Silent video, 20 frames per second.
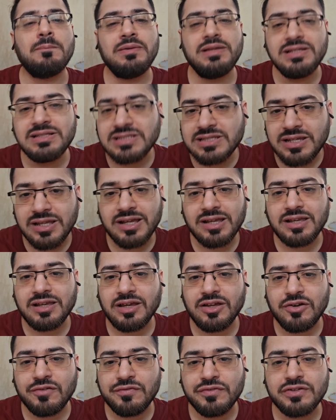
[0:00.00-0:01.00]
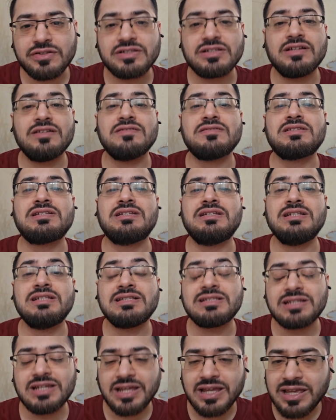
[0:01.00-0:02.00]
please take care of yourselves
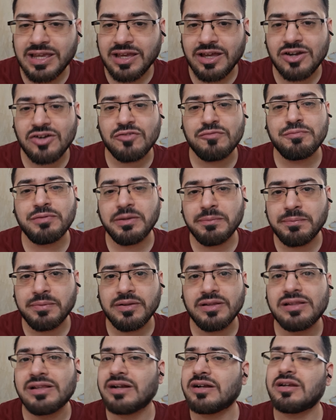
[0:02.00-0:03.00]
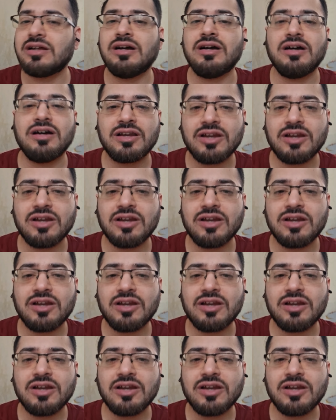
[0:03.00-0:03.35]
please take care of people that are